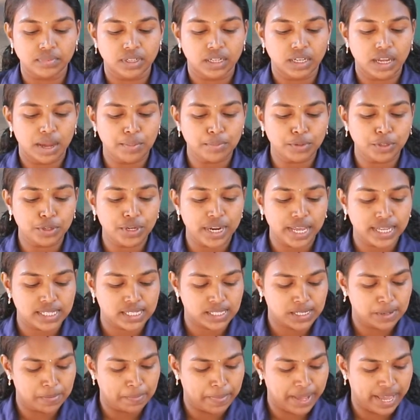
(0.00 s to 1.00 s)
Come to
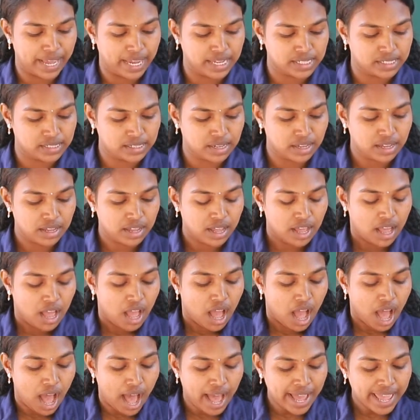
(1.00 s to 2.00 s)
next page.
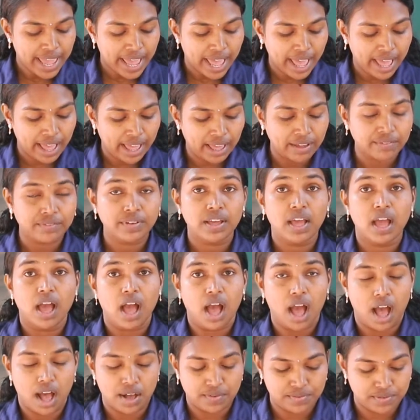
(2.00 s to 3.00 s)
I have,
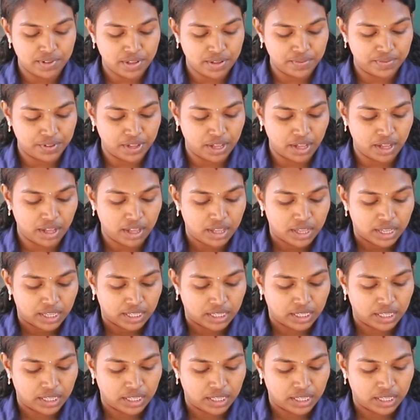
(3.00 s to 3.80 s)
however,